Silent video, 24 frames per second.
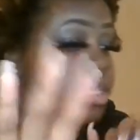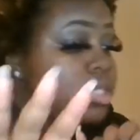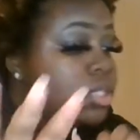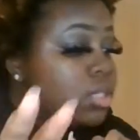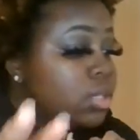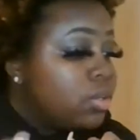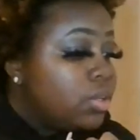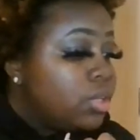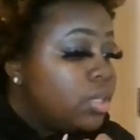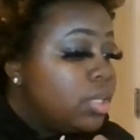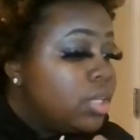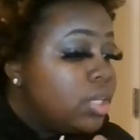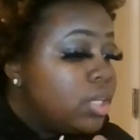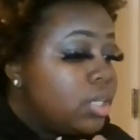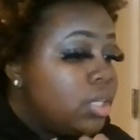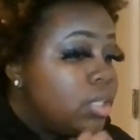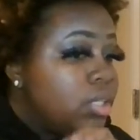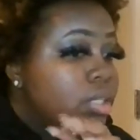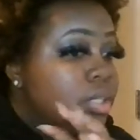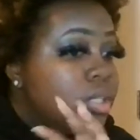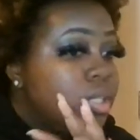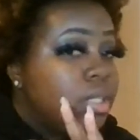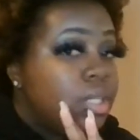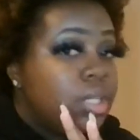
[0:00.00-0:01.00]
So yeah,
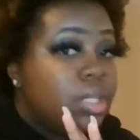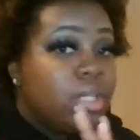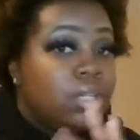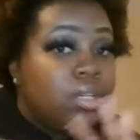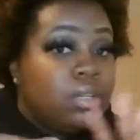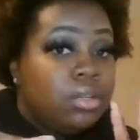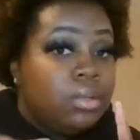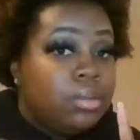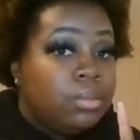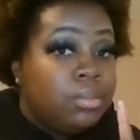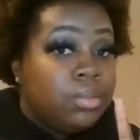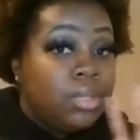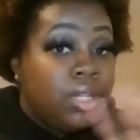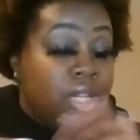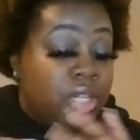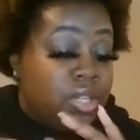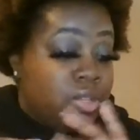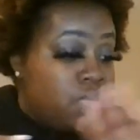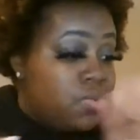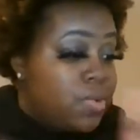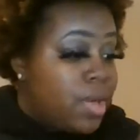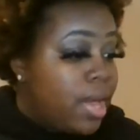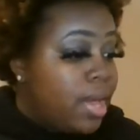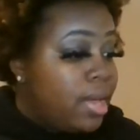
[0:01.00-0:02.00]
then
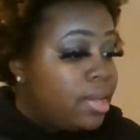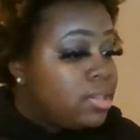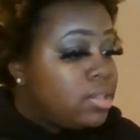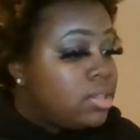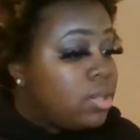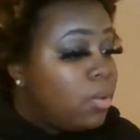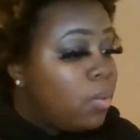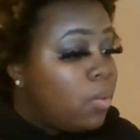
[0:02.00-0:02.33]
you add the